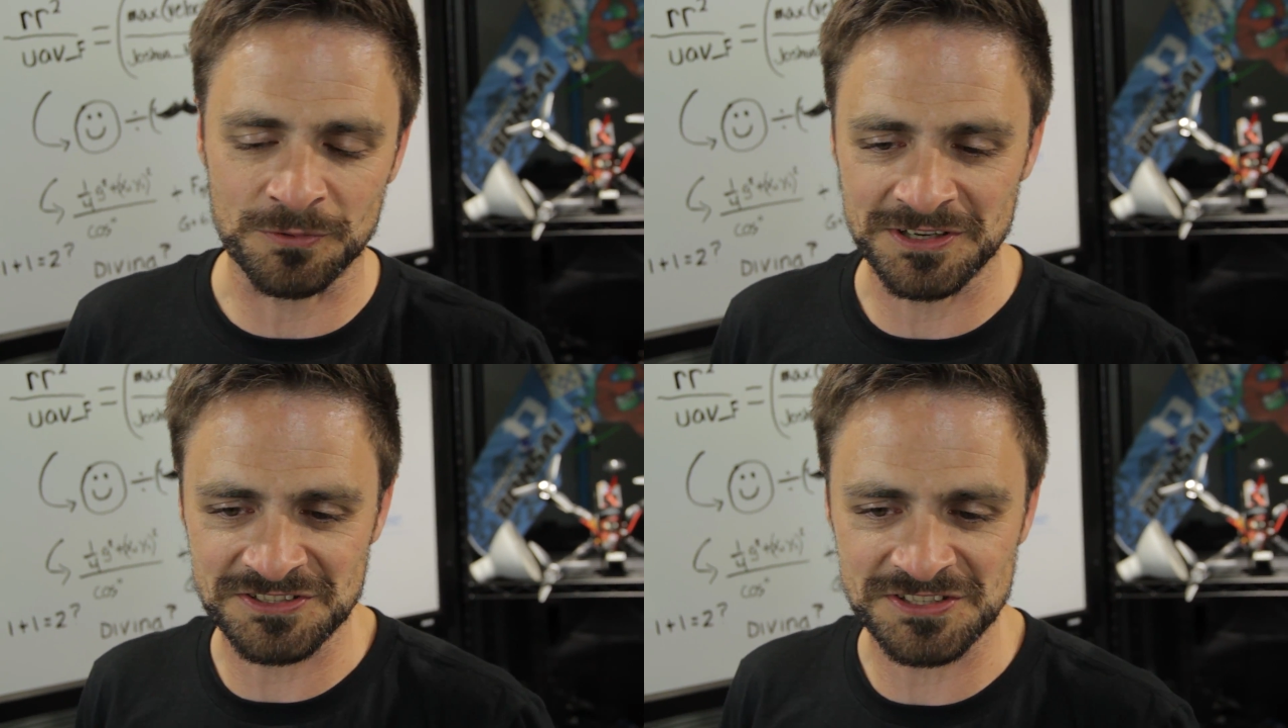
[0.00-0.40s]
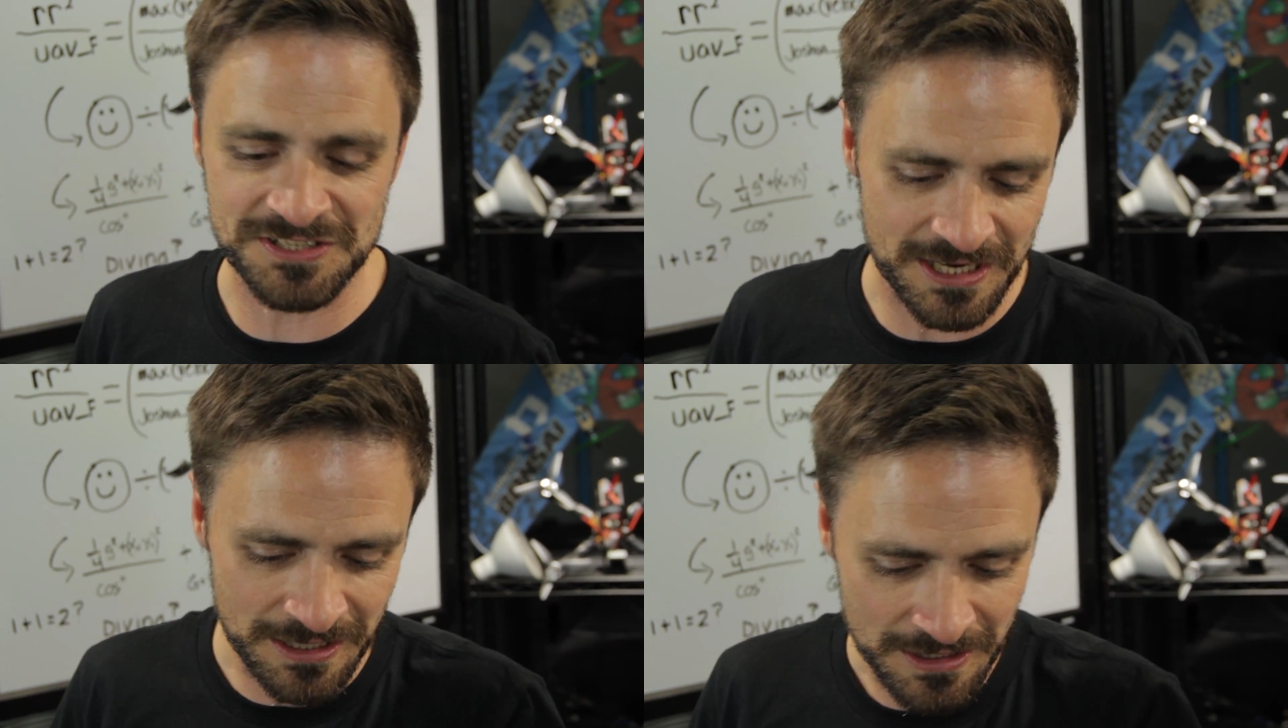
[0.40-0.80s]
want us to
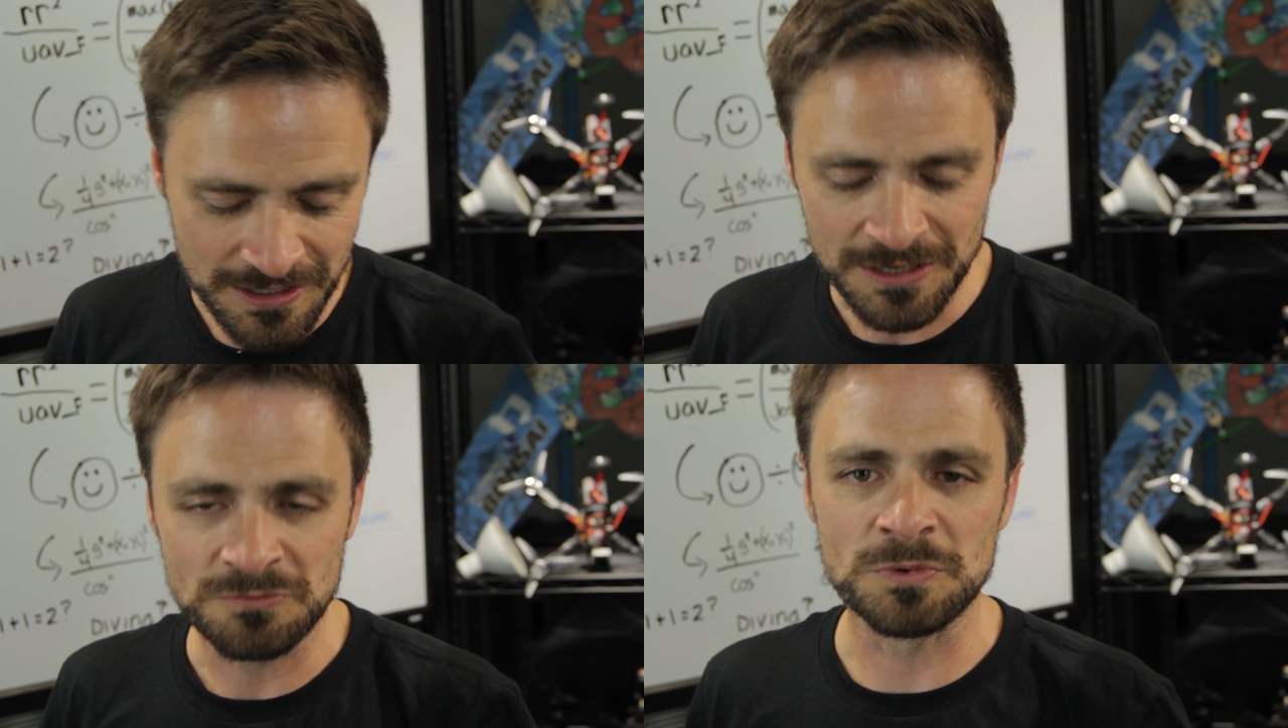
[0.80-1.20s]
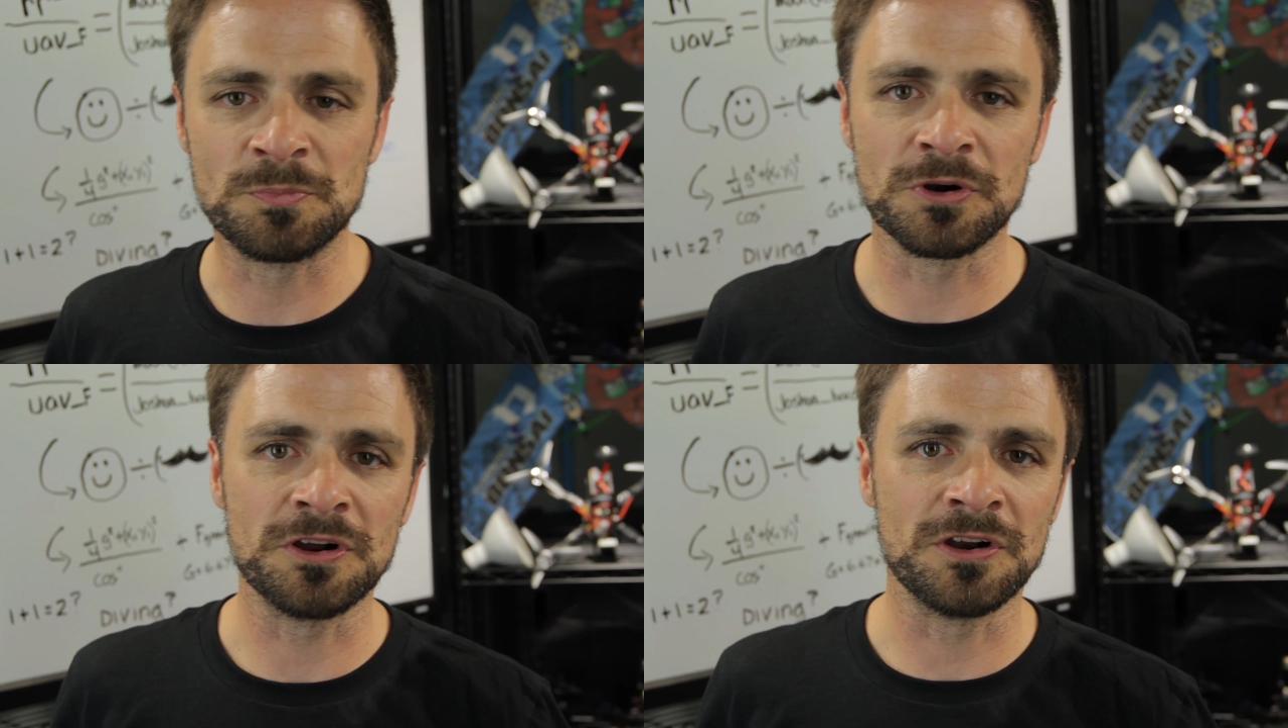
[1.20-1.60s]
see, we'll
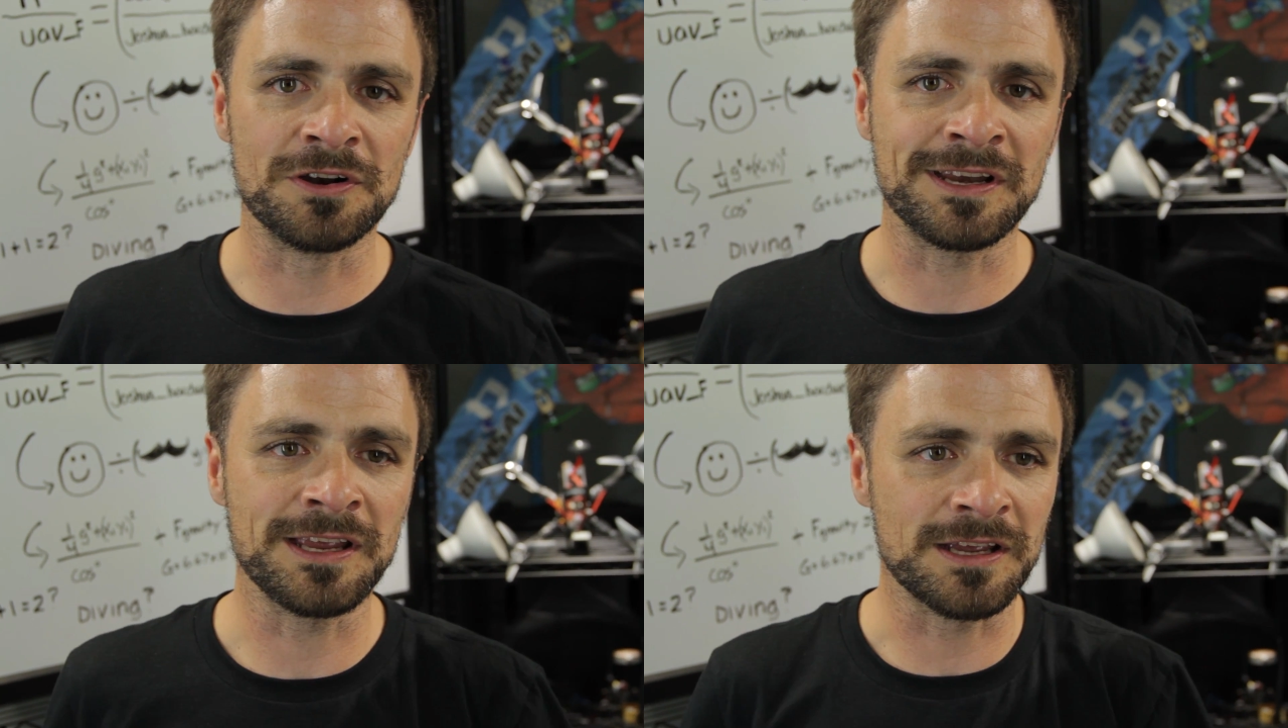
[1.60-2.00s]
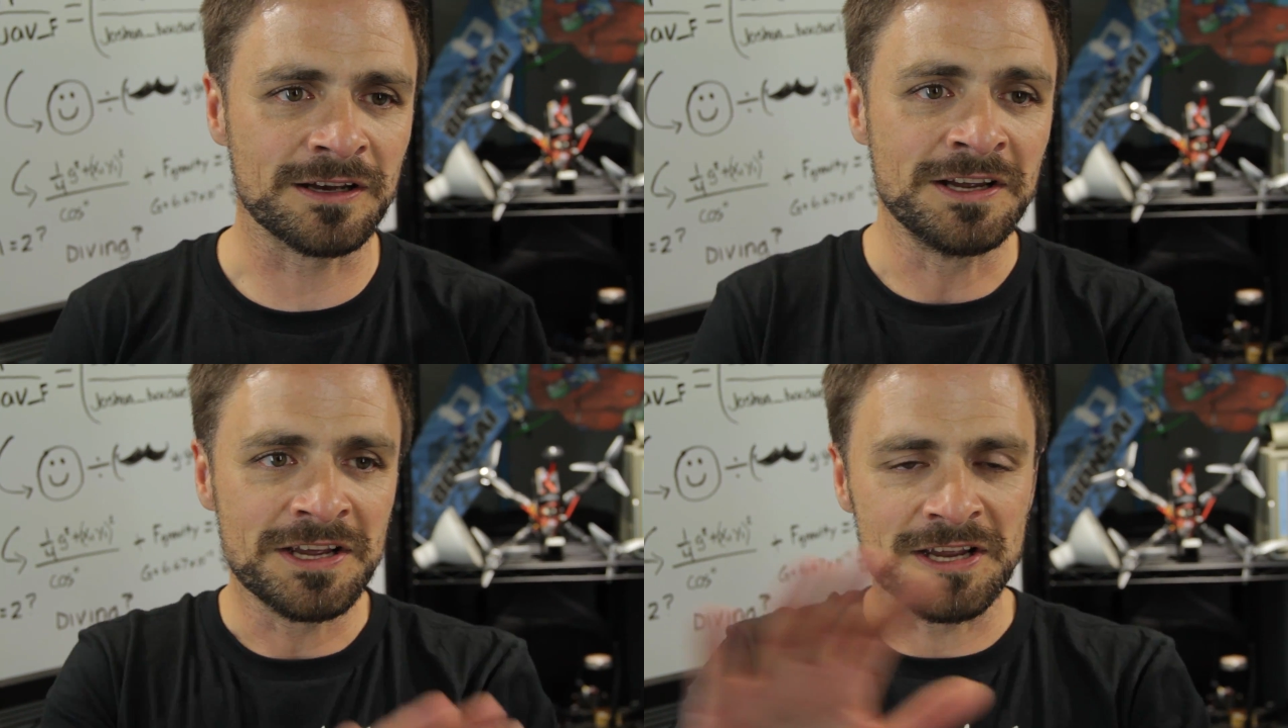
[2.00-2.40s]
put it on here.